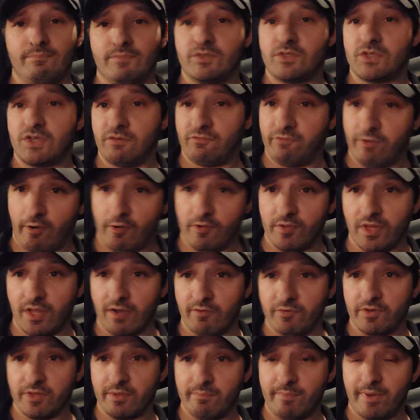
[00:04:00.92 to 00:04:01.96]
She fell in
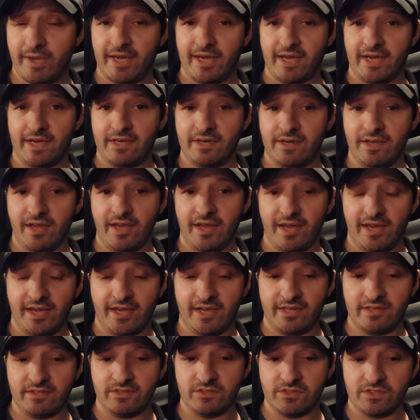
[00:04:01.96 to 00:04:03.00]
love with a man,
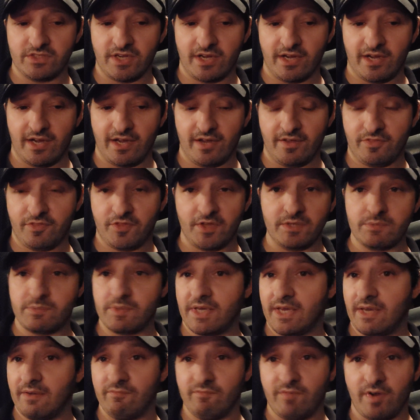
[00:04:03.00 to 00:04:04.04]
and things
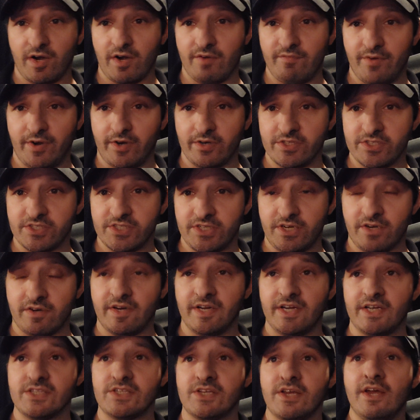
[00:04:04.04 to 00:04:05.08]
became very, very
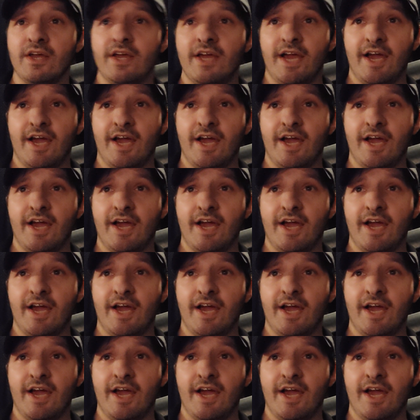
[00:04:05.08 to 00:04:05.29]
serious.